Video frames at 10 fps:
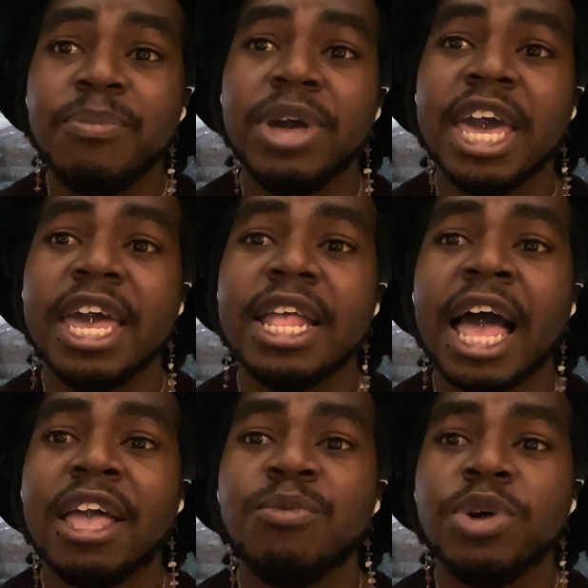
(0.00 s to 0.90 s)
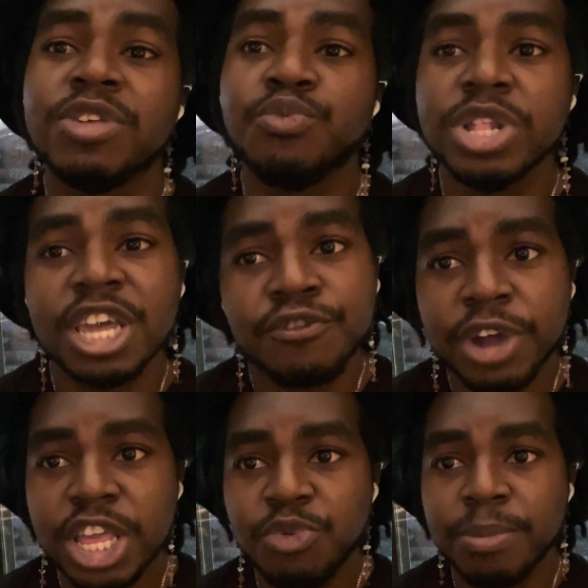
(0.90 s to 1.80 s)
And I was really
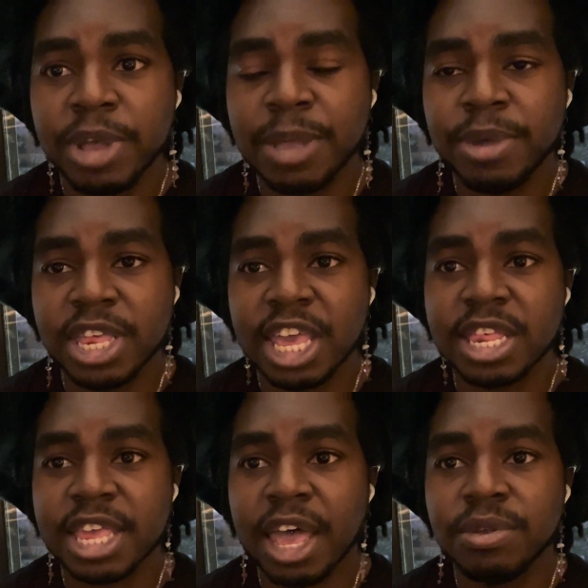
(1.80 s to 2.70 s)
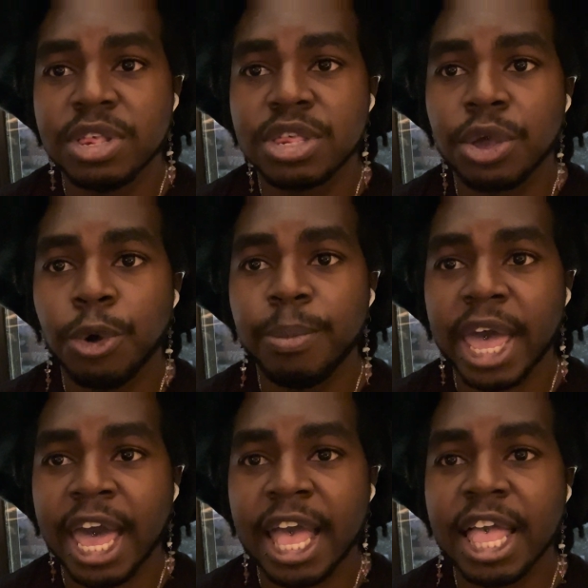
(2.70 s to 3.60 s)
afraid to admit it because that sounds so
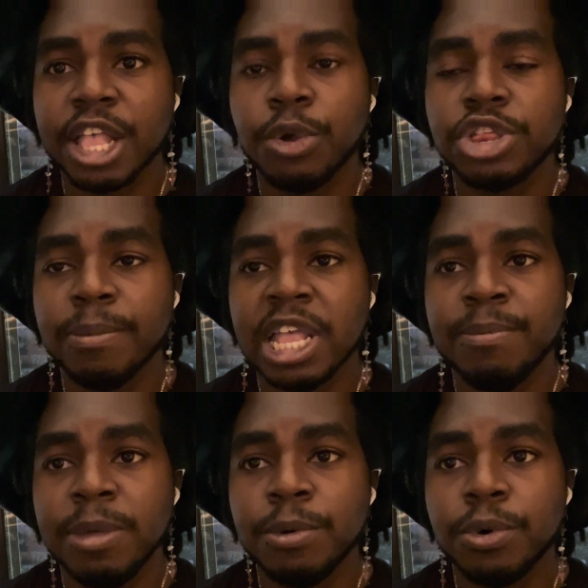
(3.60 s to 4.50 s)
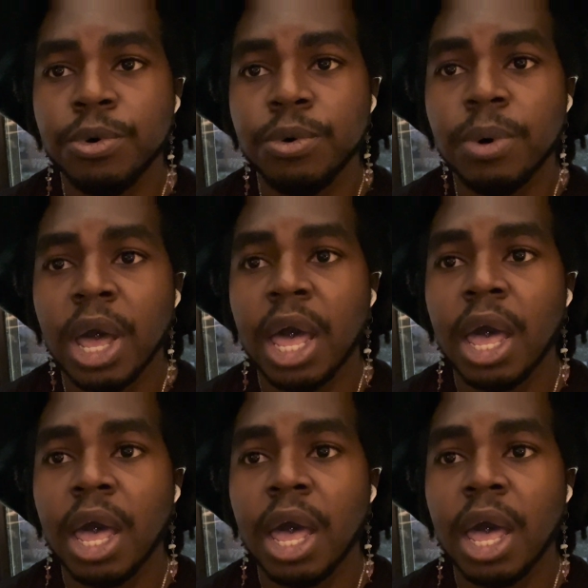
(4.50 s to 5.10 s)
bad. And I know so many people who